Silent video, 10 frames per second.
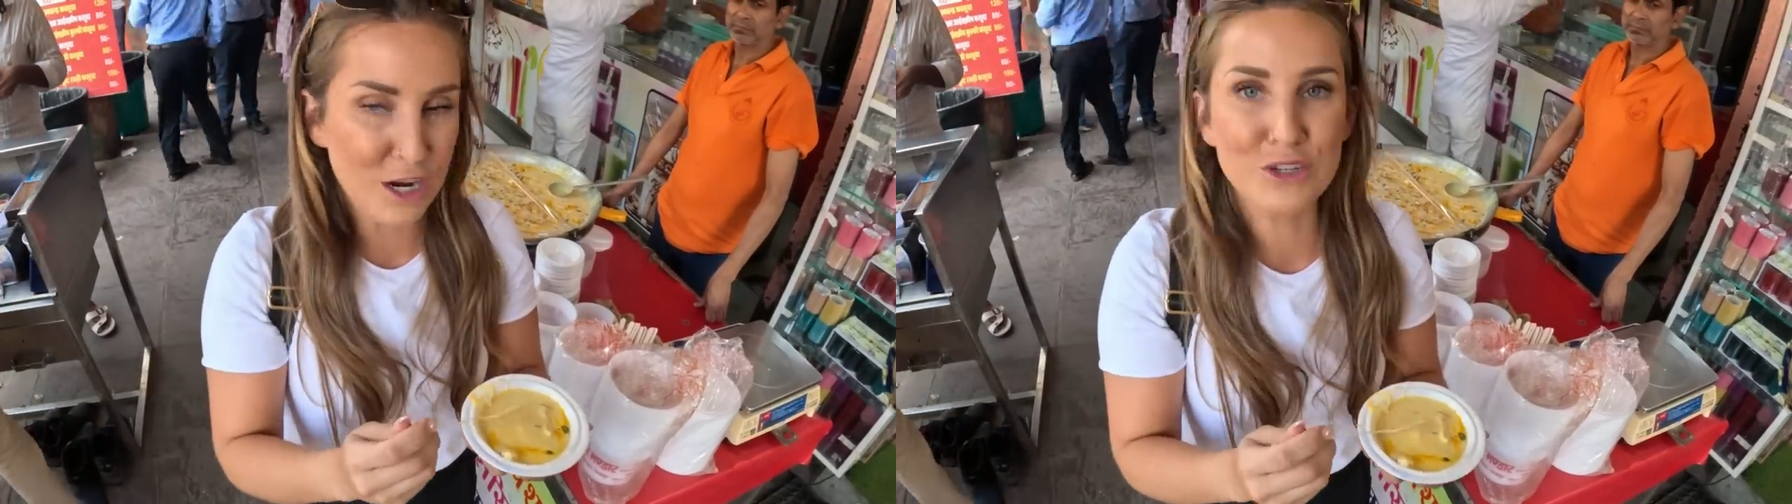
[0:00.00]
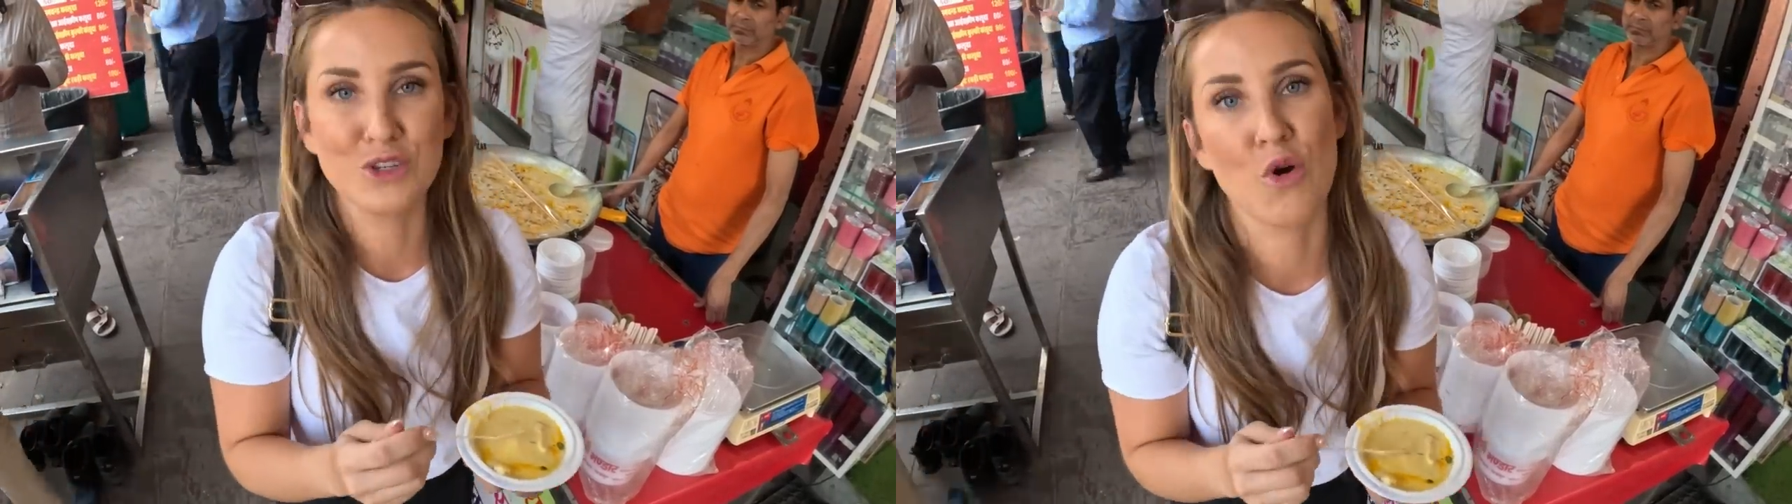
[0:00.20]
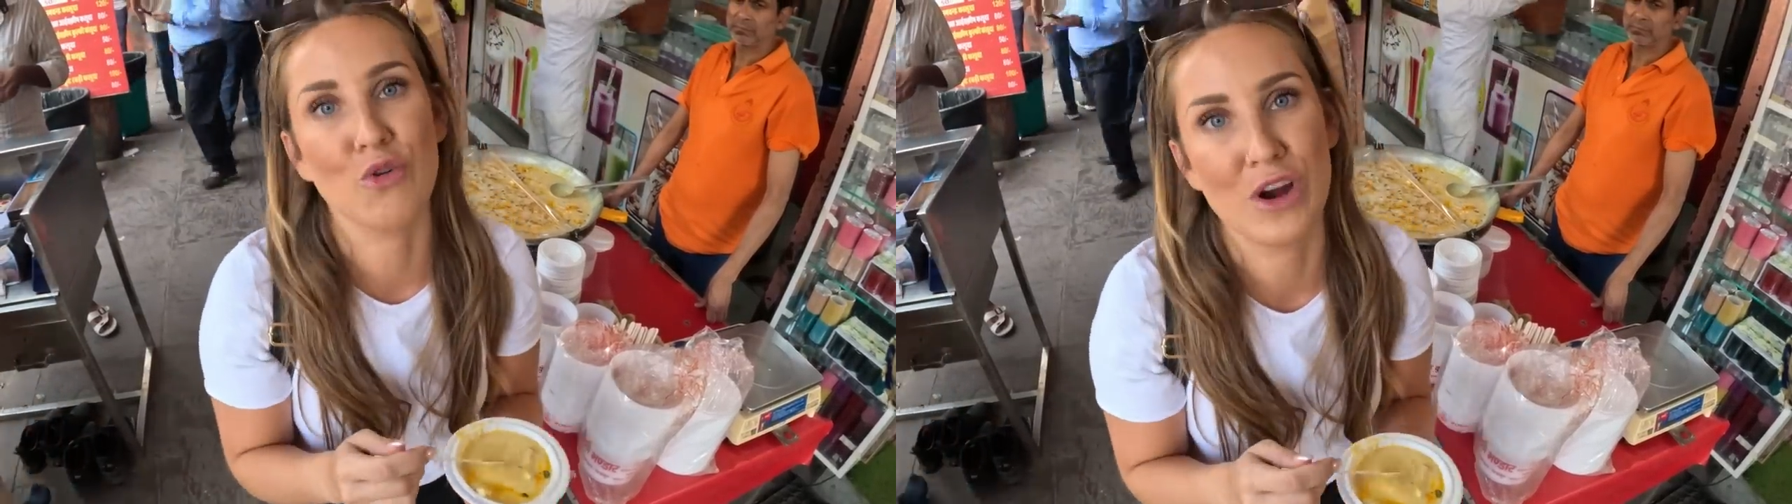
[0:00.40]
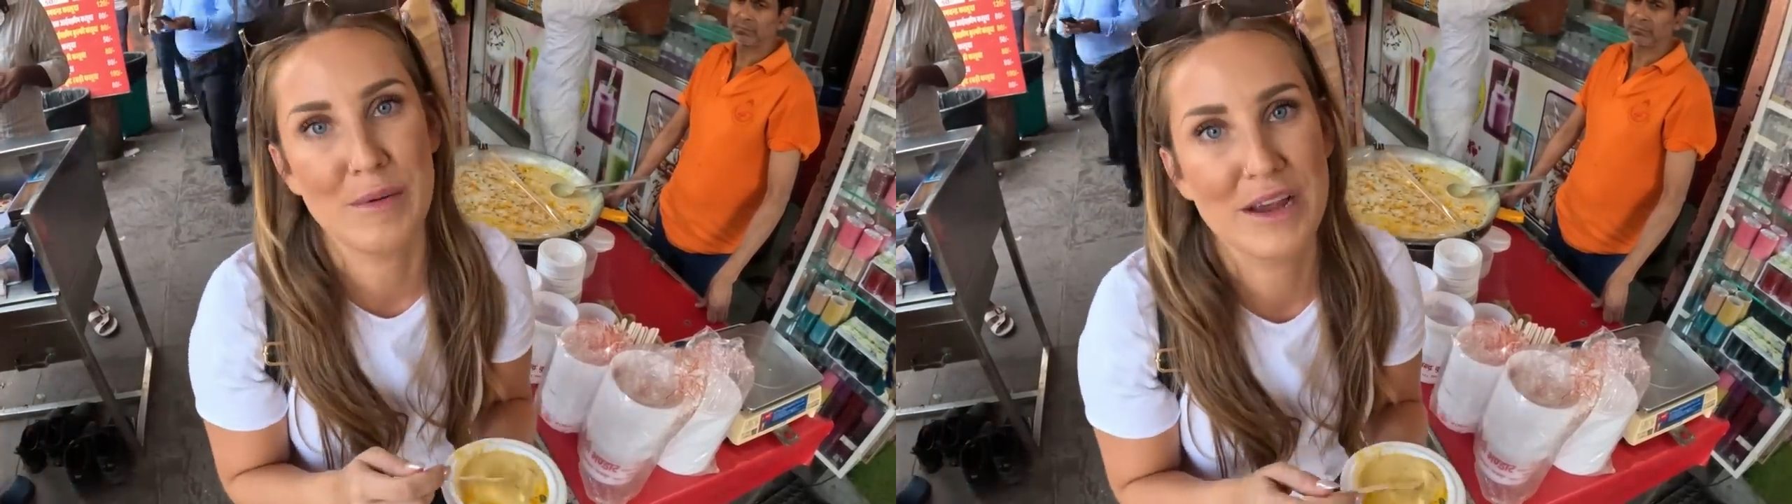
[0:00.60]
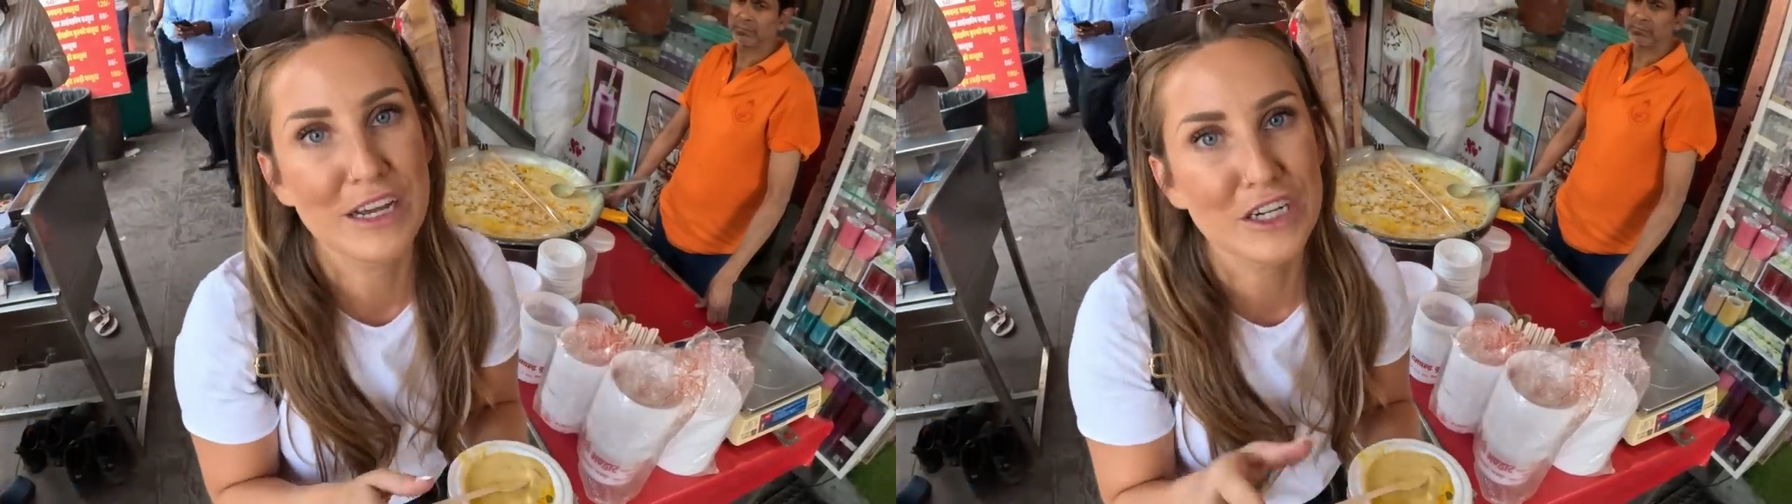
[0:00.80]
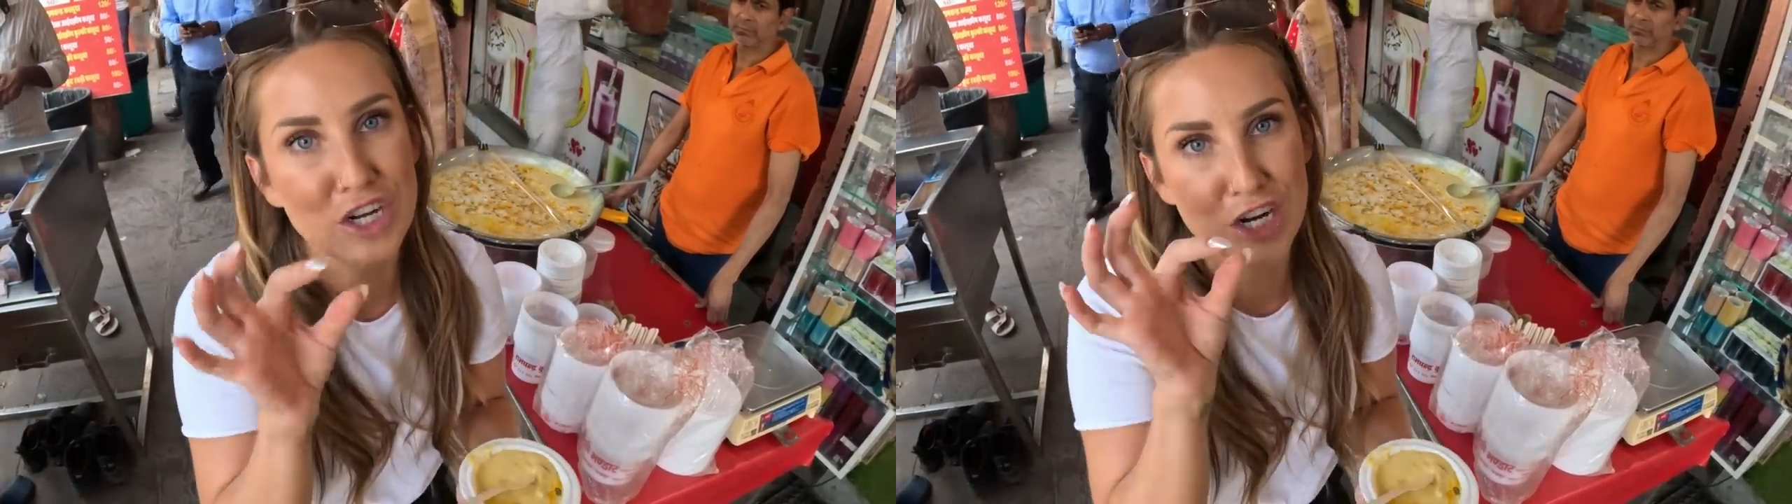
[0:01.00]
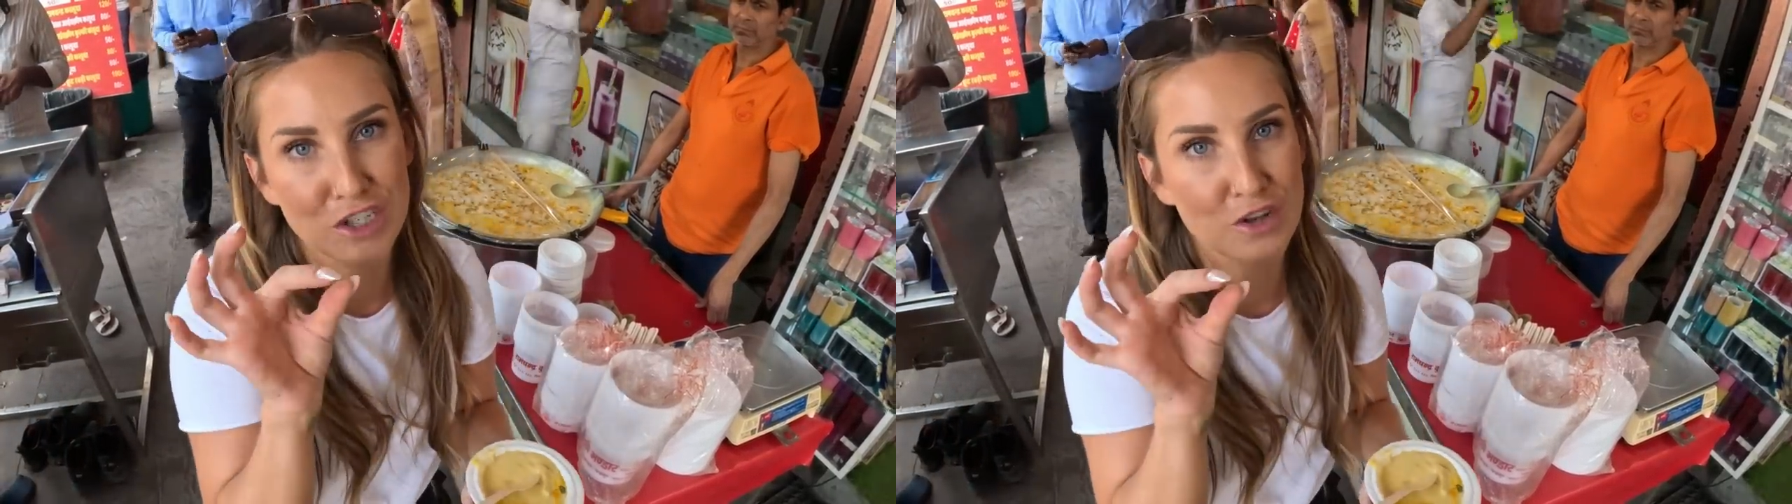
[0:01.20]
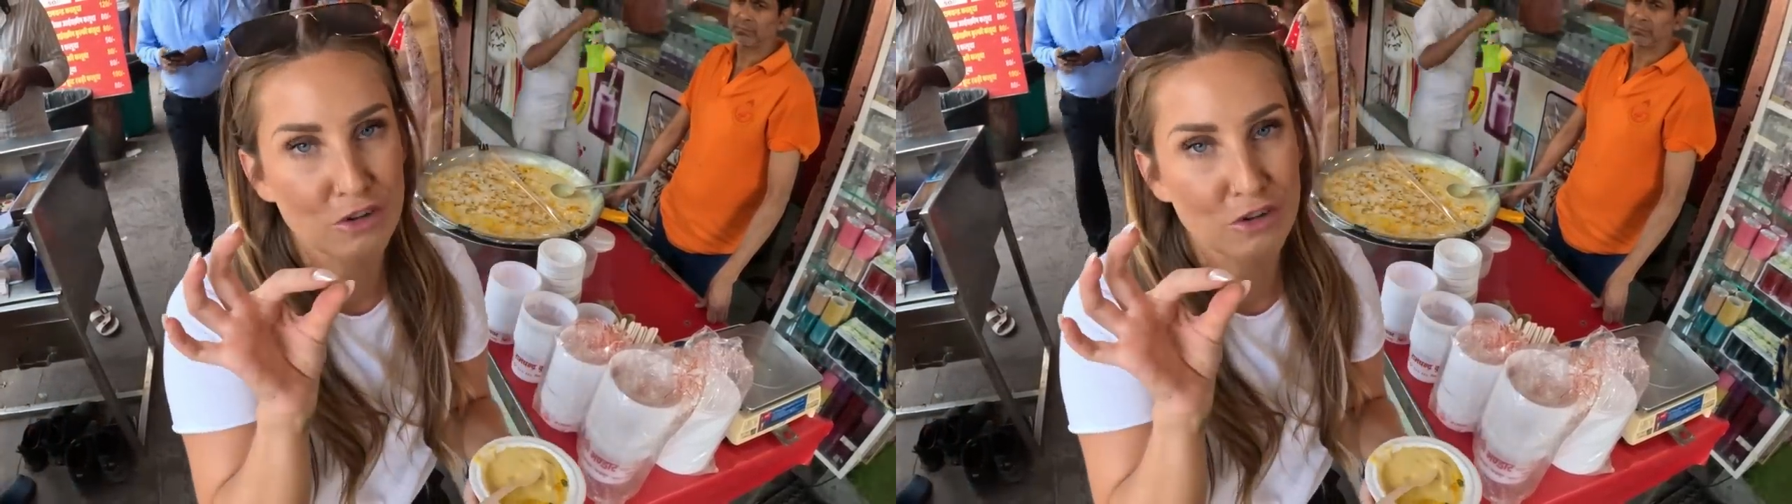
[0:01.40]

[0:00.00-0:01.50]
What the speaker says: It is so creamy, like a touch of